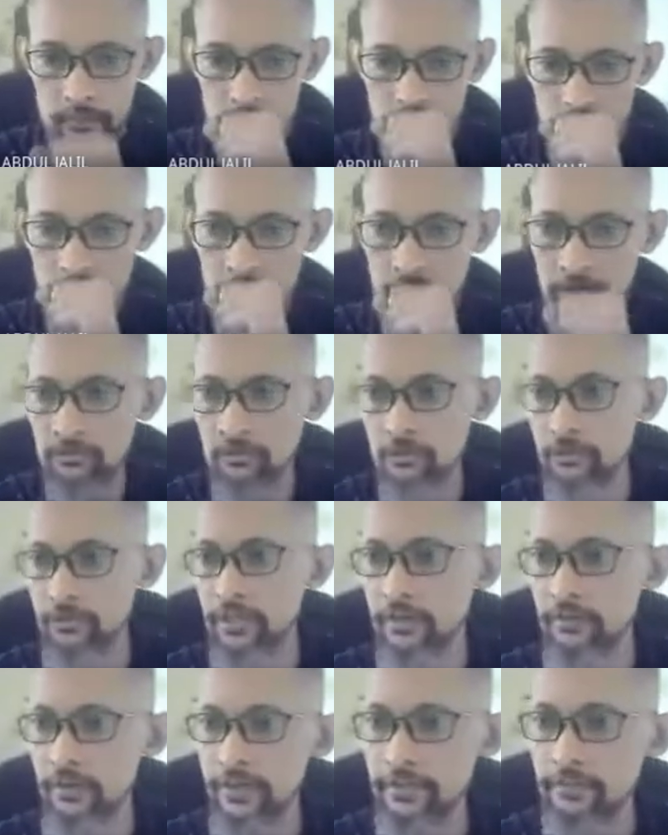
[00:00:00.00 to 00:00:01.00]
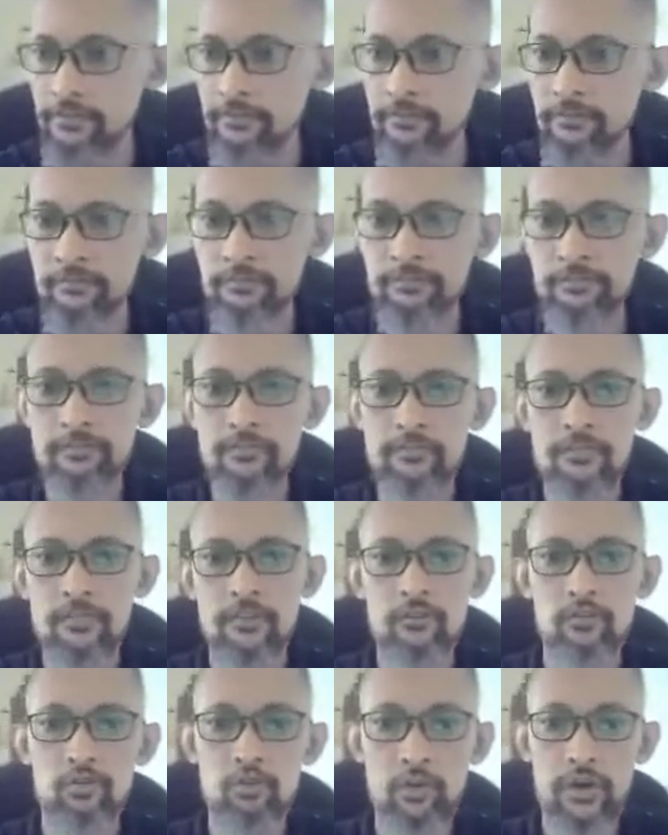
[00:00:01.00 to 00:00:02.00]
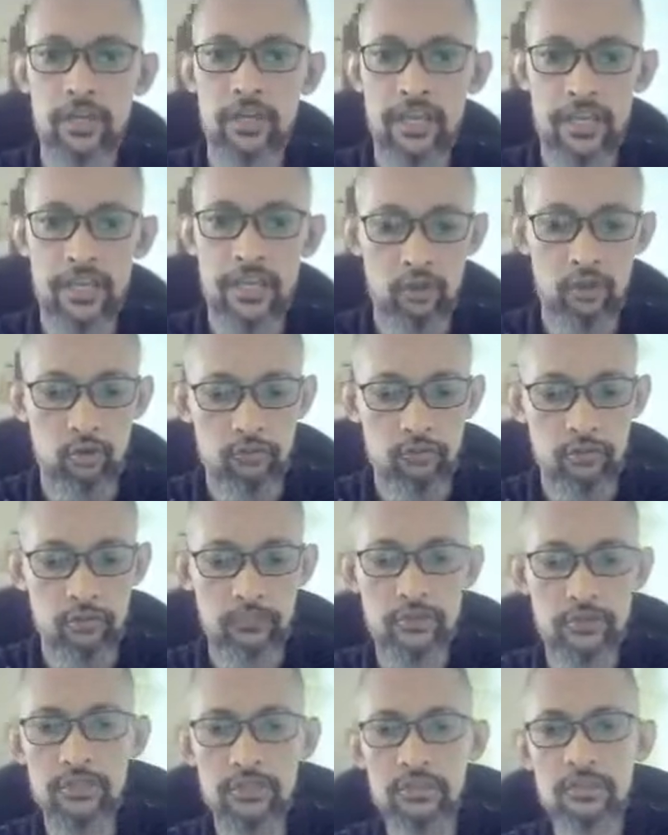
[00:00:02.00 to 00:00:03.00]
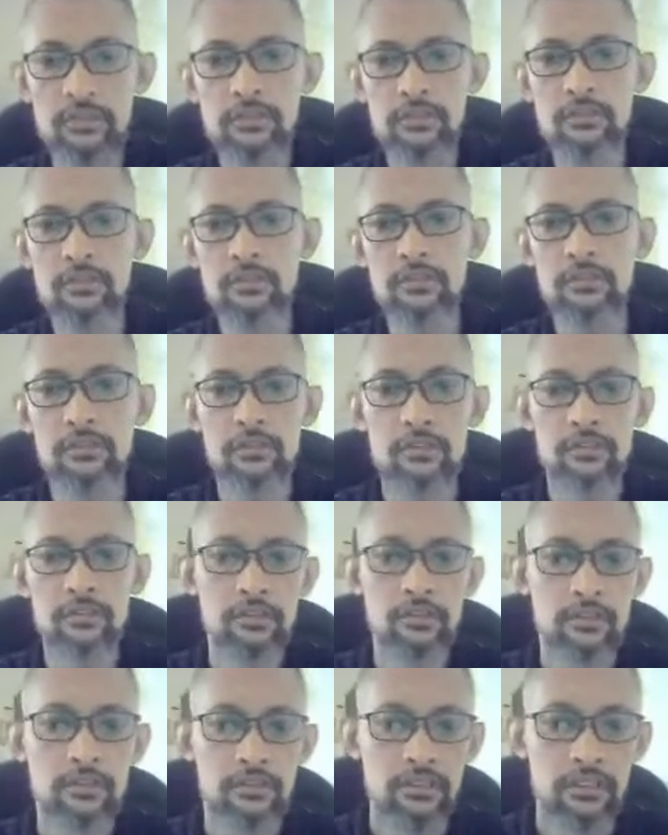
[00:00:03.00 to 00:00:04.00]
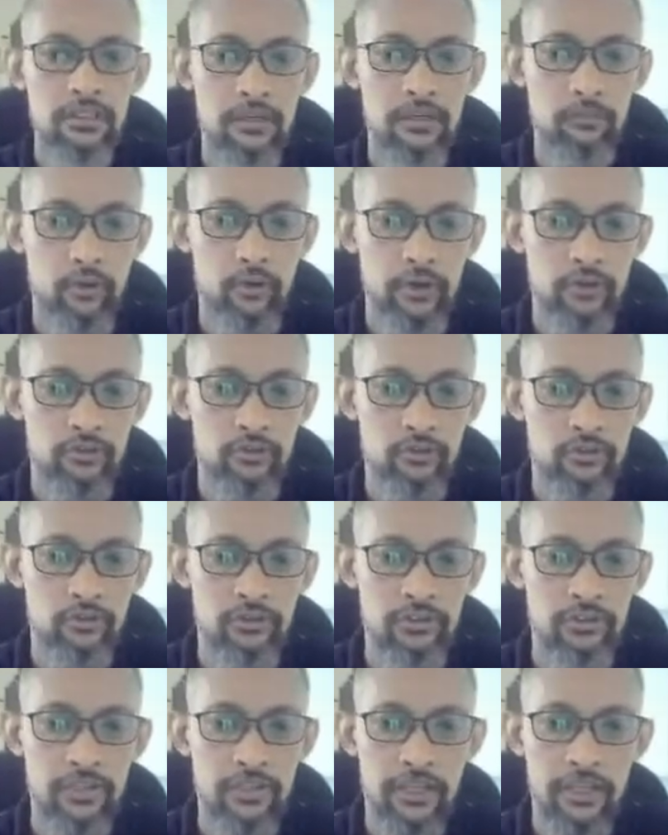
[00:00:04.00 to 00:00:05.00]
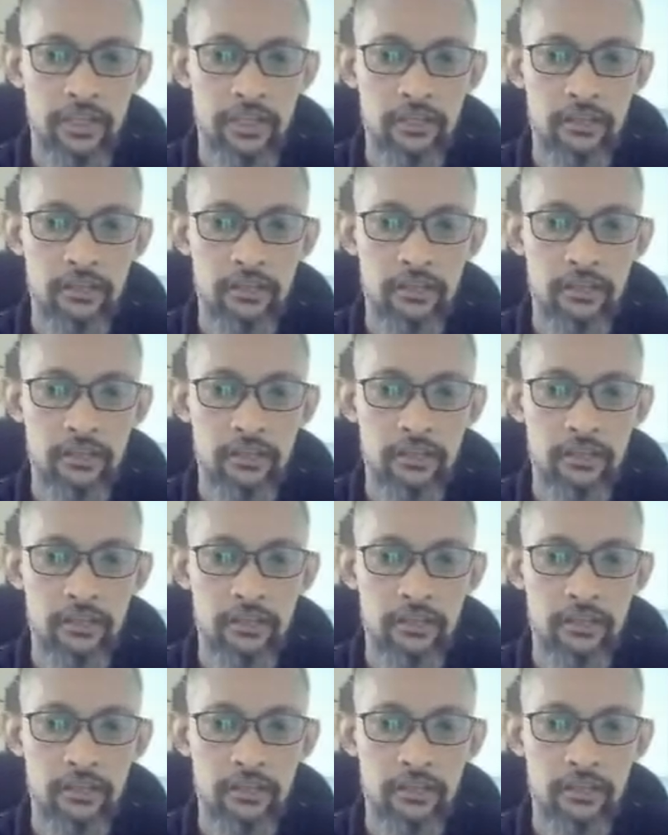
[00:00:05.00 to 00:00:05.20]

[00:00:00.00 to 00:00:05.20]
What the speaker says: Sorry. So what I can do from here, I'm going to scale.